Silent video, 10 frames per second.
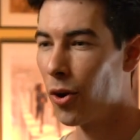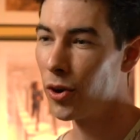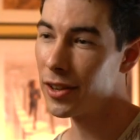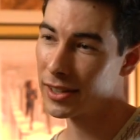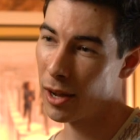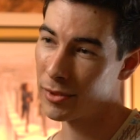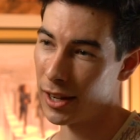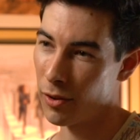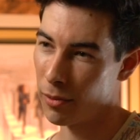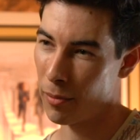or you can stay up to
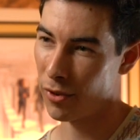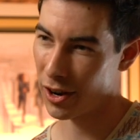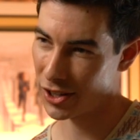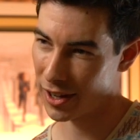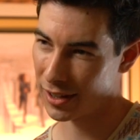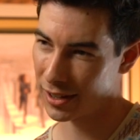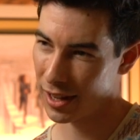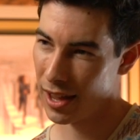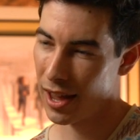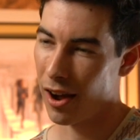date with my
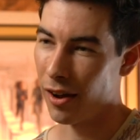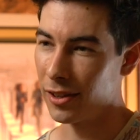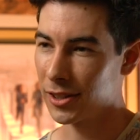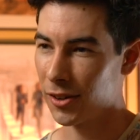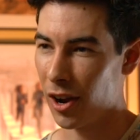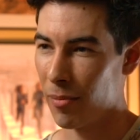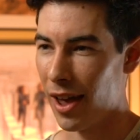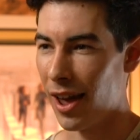projects on Instagram